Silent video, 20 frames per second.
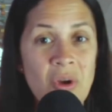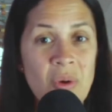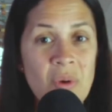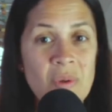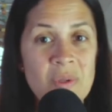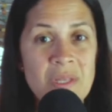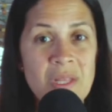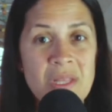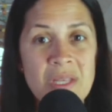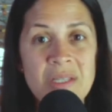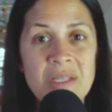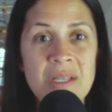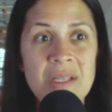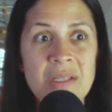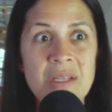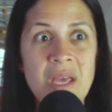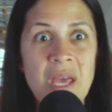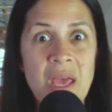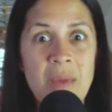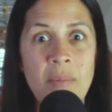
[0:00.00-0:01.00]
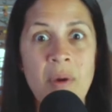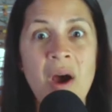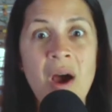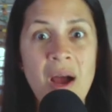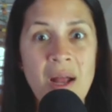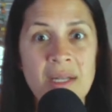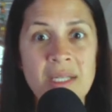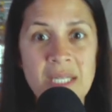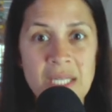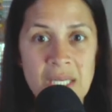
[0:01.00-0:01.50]
knows that this is a
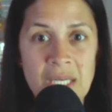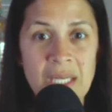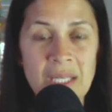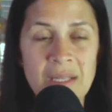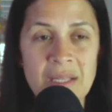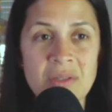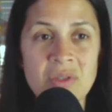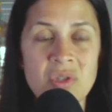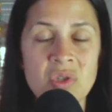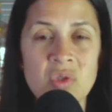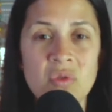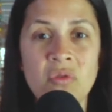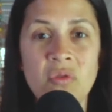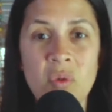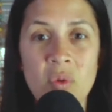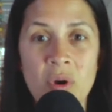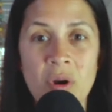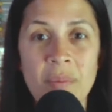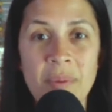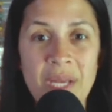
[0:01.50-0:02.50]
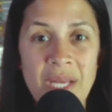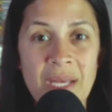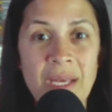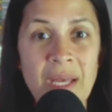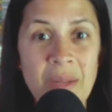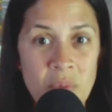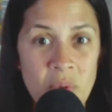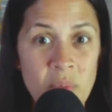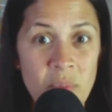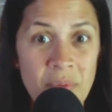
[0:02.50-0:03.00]
potty. This is for pee
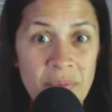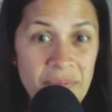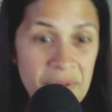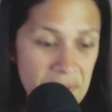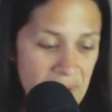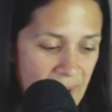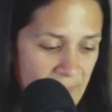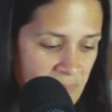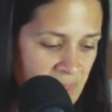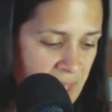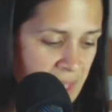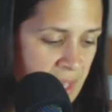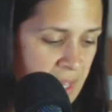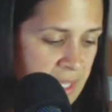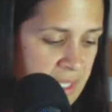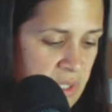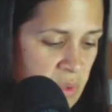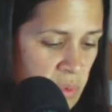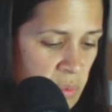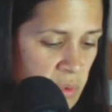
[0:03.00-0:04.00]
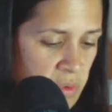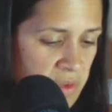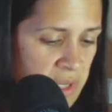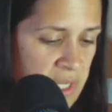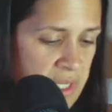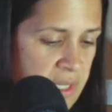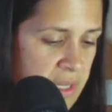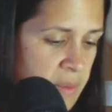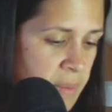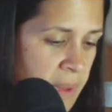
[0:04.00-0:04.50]
and poop, okay? So we'll move
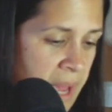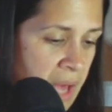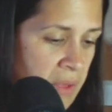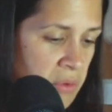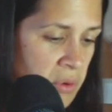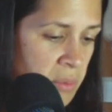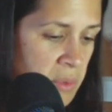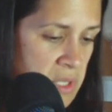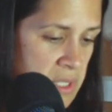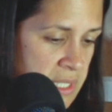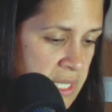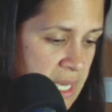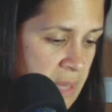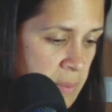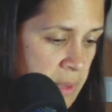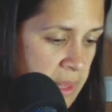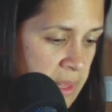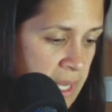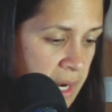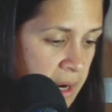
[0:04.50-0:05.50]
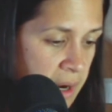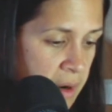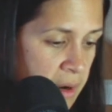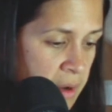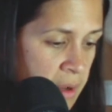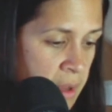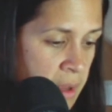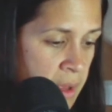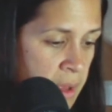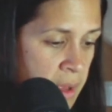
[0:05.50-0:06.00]
it into the bathroom and just keep it
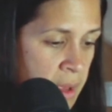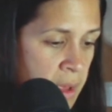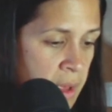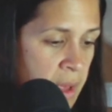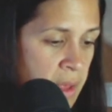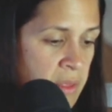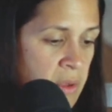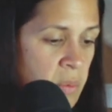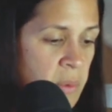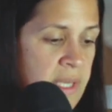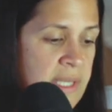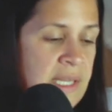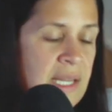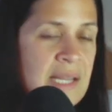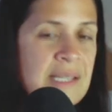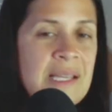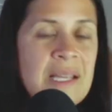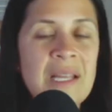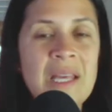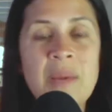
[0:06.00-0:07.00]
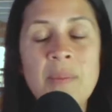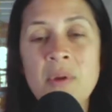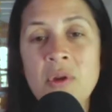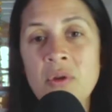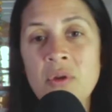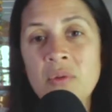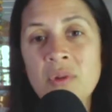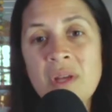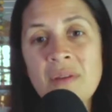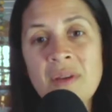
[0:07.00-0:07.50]
there. The reason I say to keep it
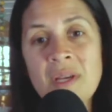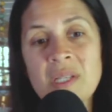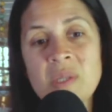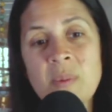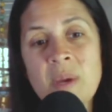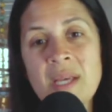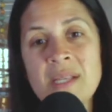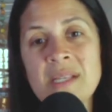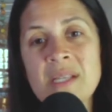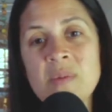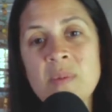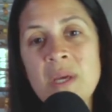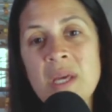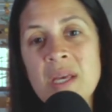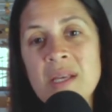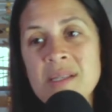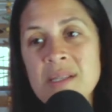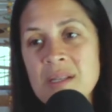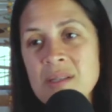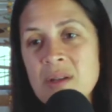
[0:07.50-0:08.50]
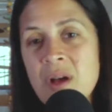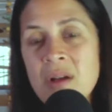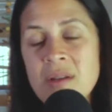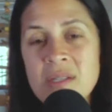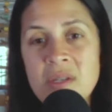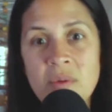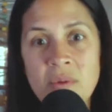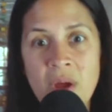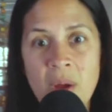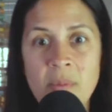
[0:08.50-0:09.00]
in your living space is because it's
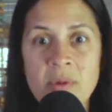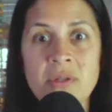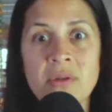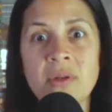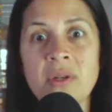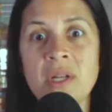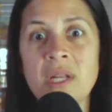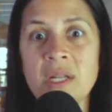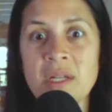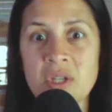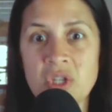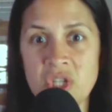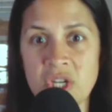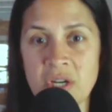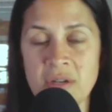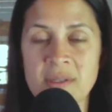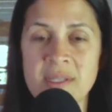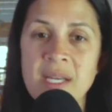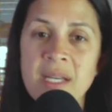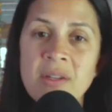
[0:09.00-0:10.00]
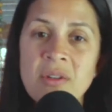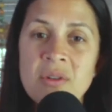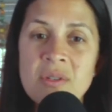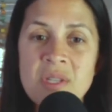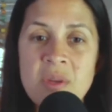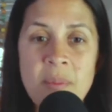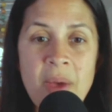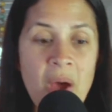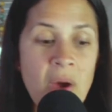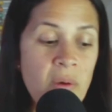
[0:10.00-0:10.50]
also an opportunity to share
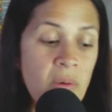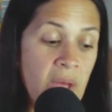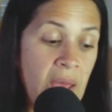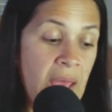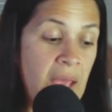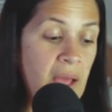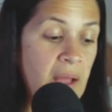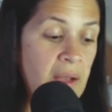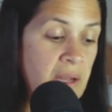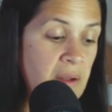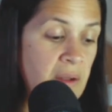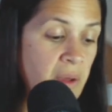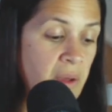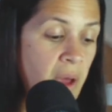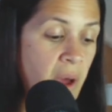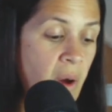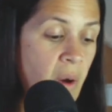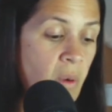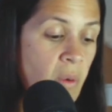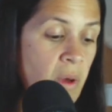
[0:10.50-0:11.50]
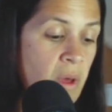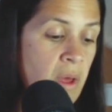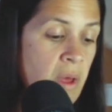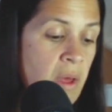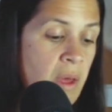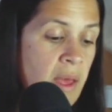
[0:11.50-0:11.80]
signals about, hey, I need to go.